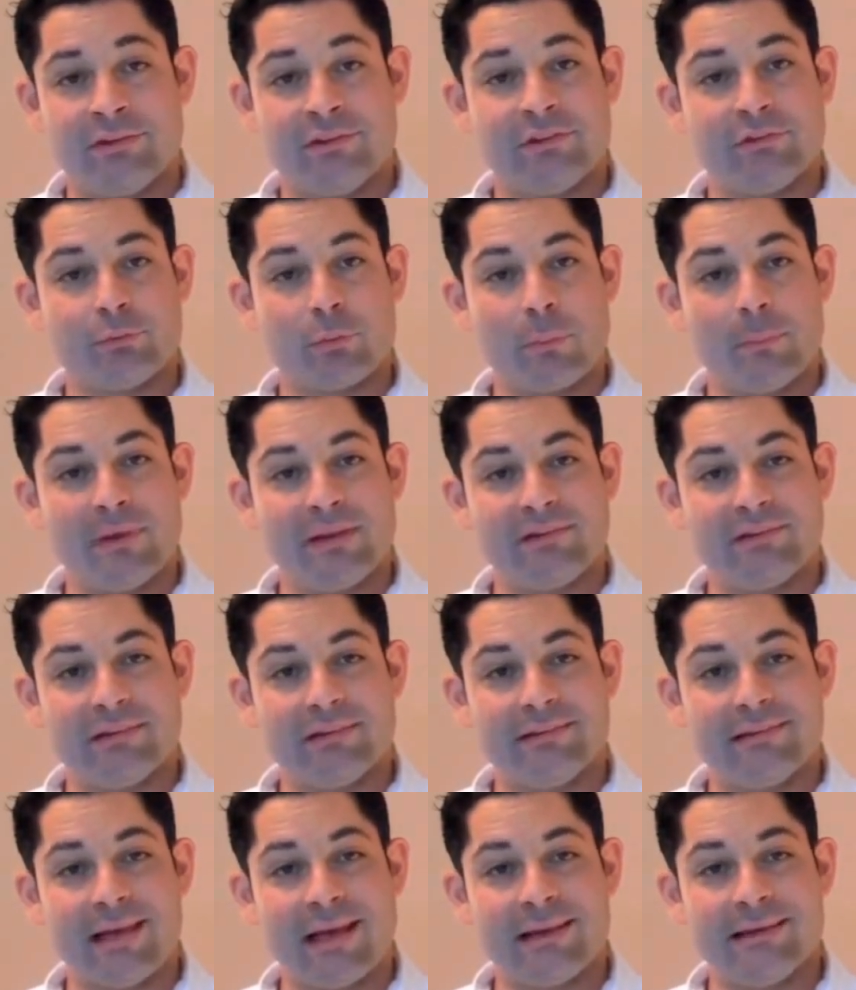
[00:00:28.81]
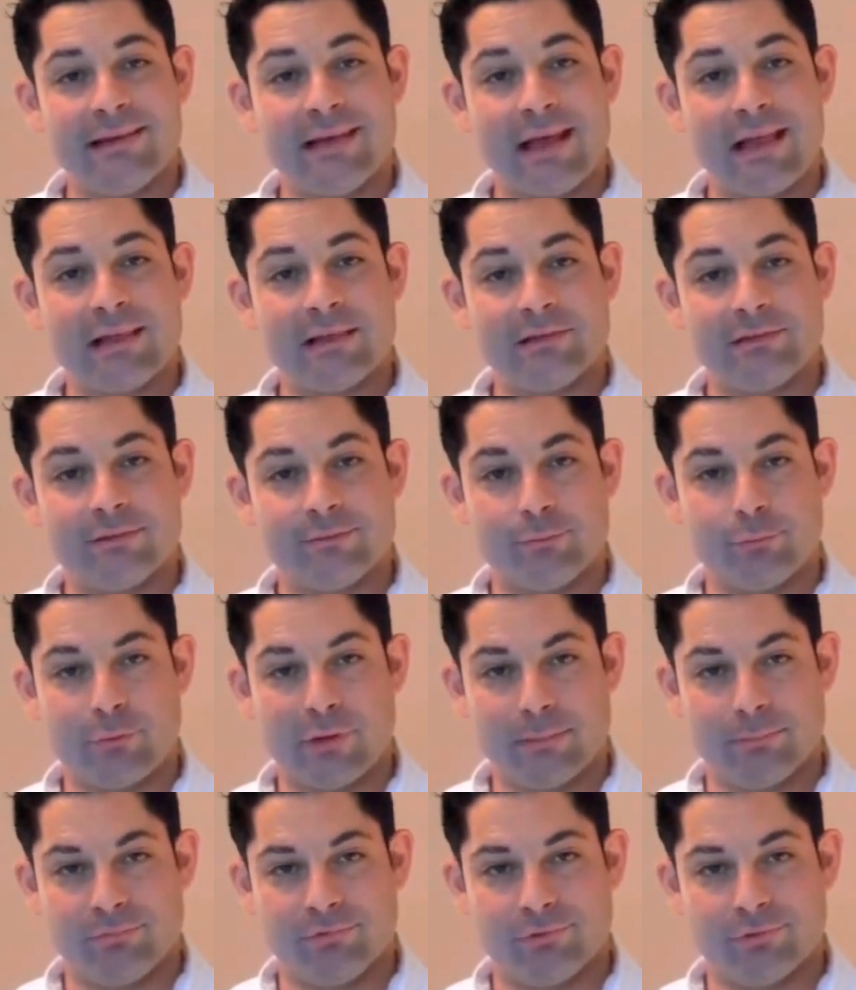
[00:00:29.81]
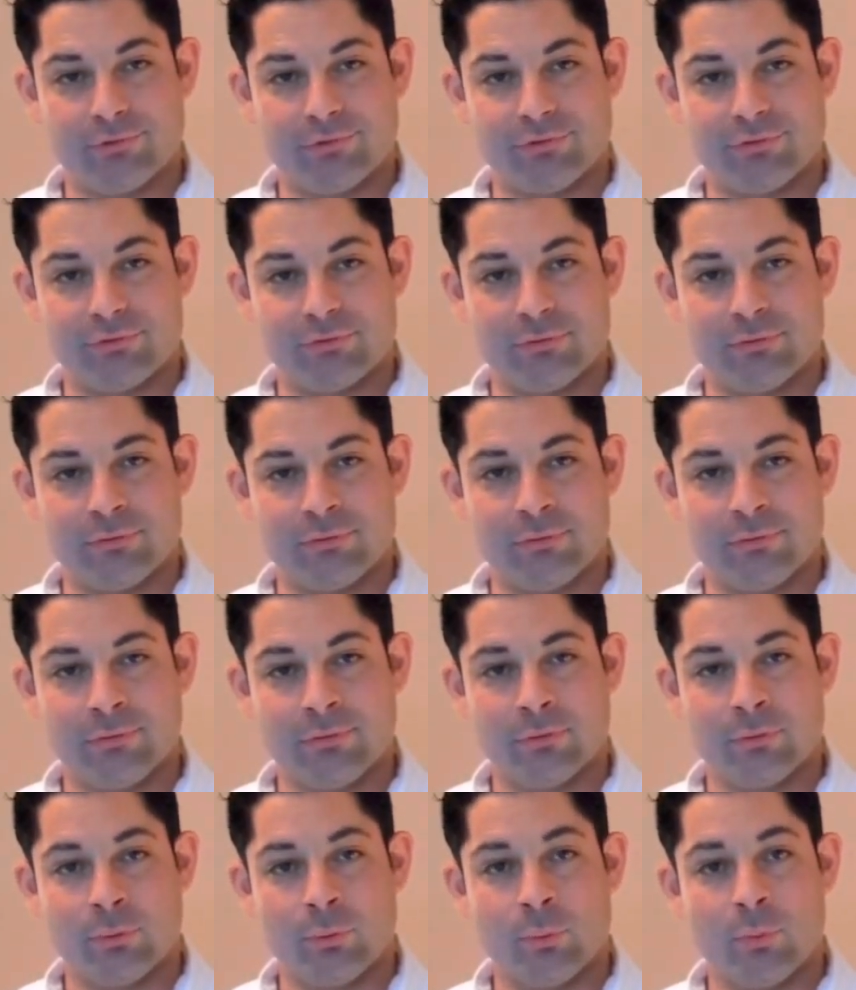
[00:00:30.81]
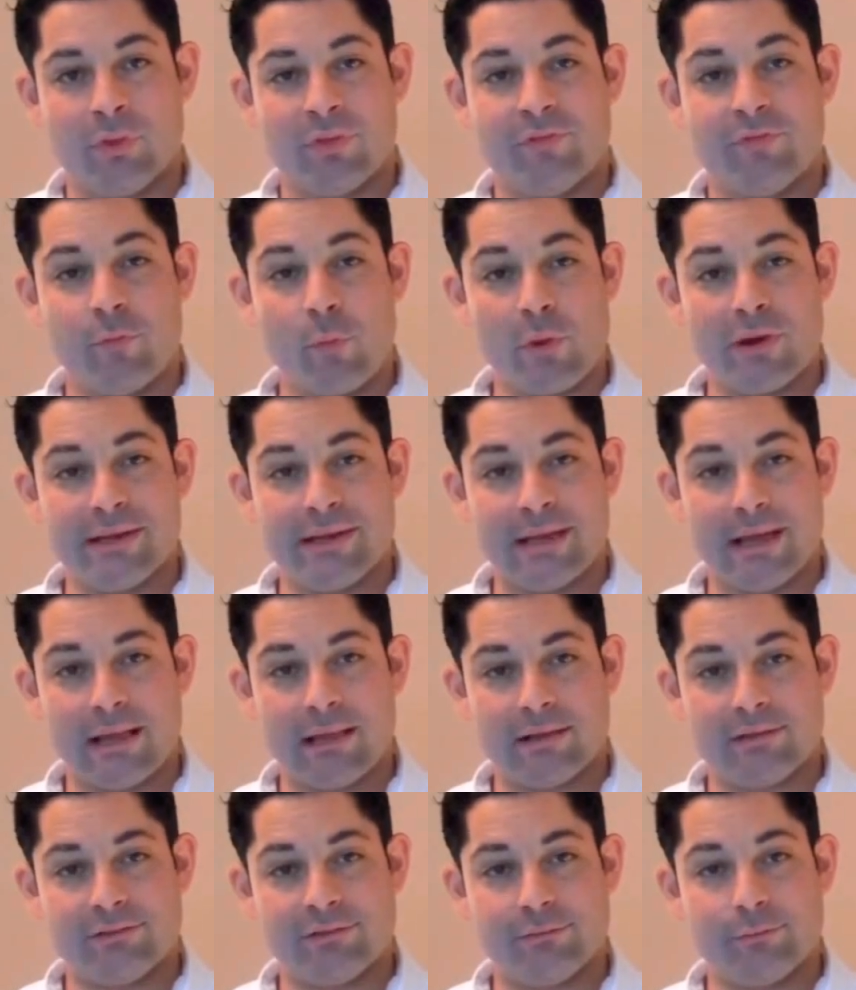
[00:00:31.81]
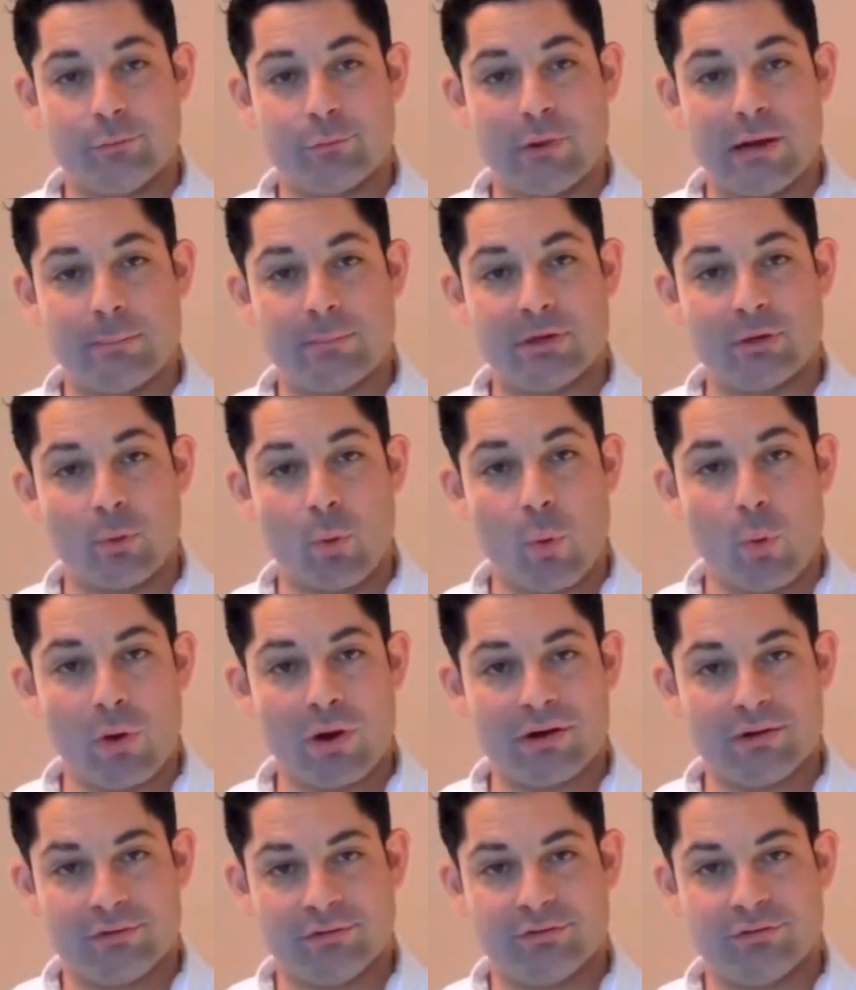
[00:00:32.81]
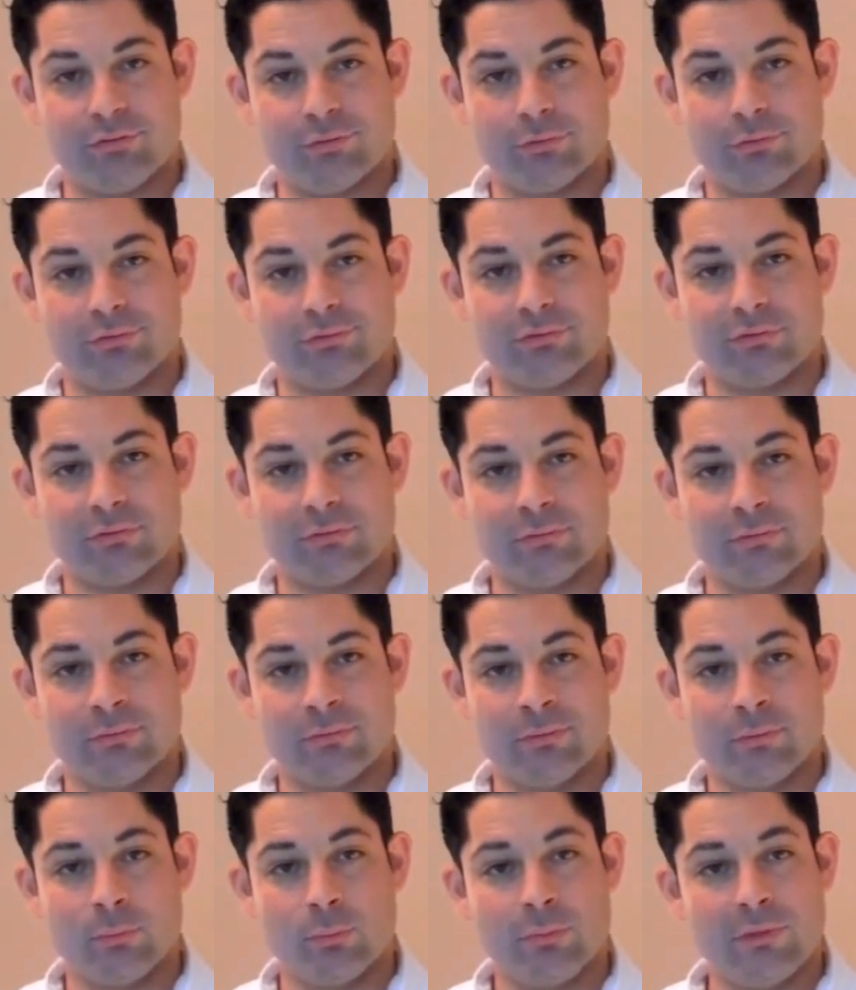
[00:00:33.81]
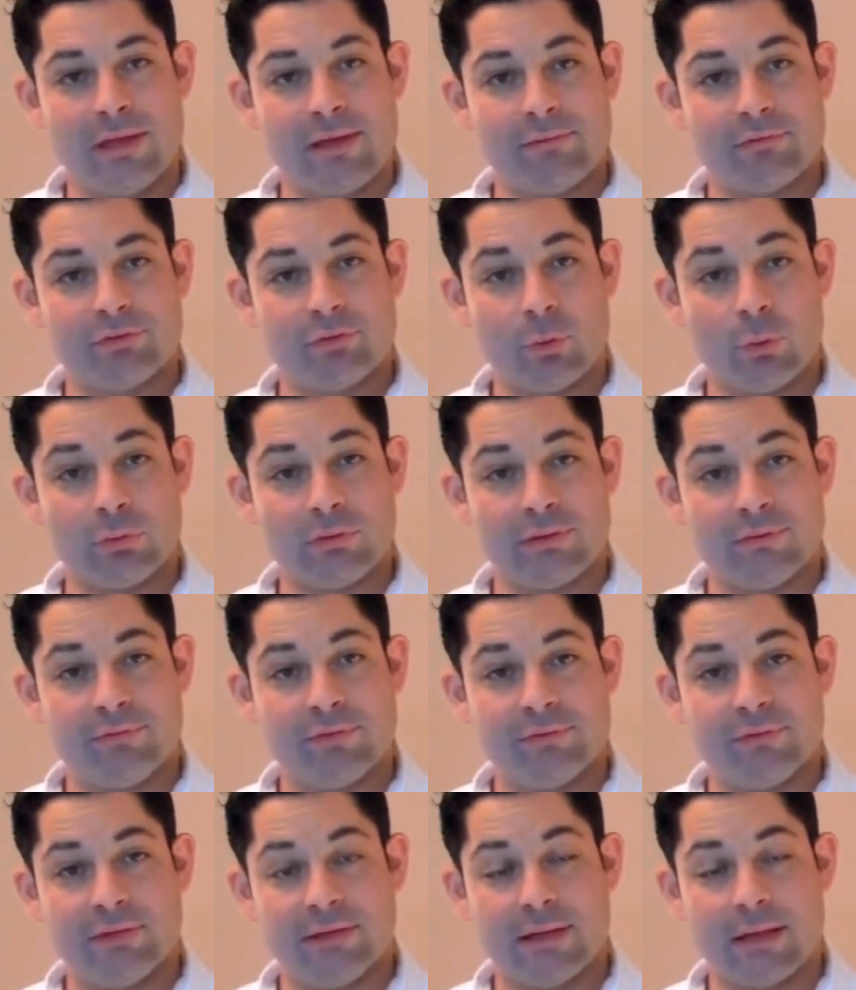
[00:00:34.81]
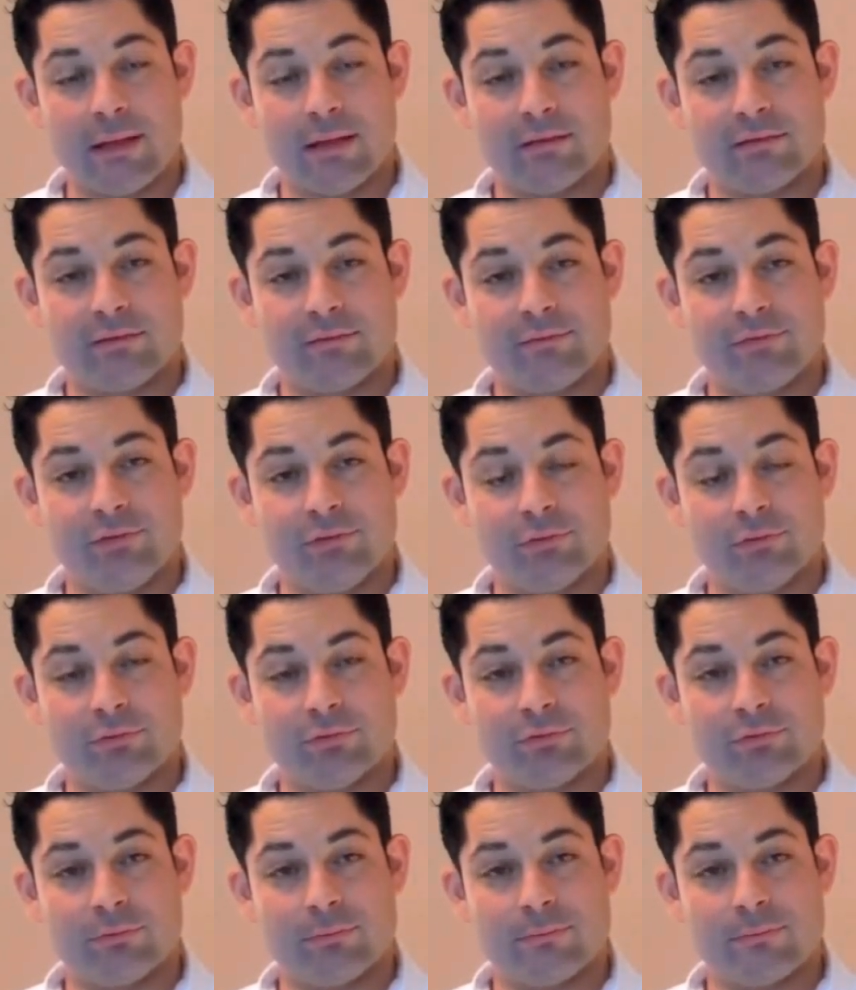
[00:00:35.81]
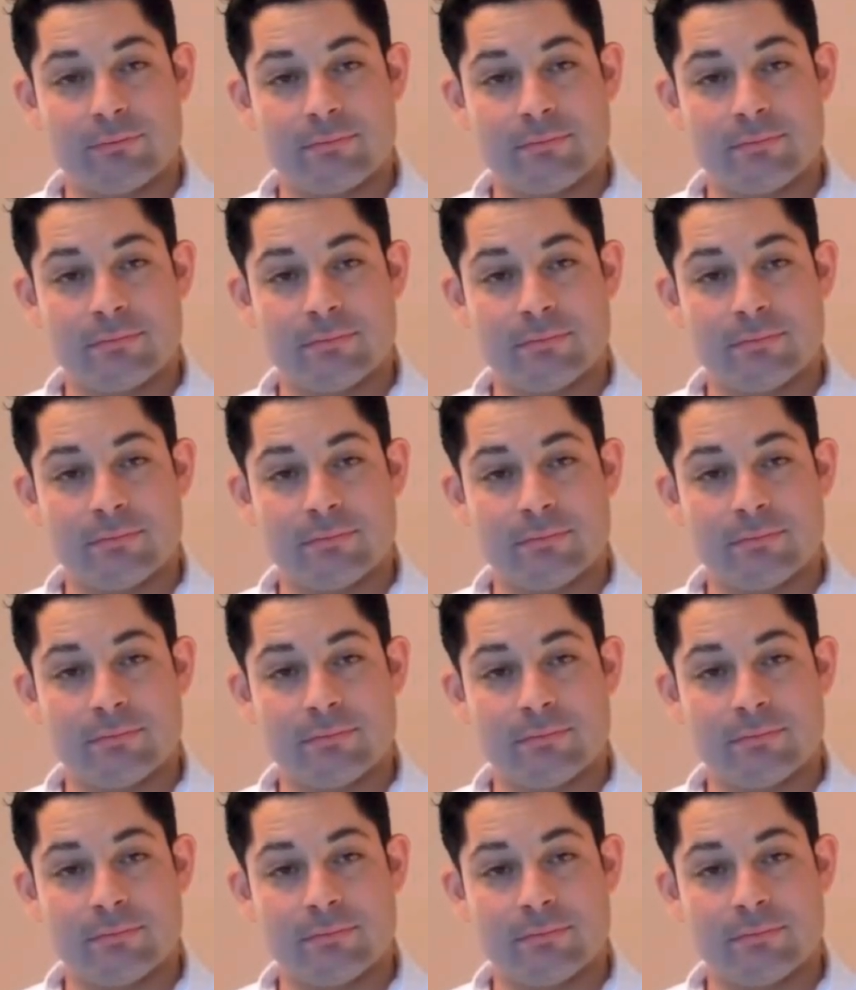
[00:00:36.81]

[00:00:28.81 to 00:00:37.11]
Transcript: Since we're mixing 10 gallons of grape juice with 40 gallons of grape and orange juice, we have a total of 50 gallons of juice.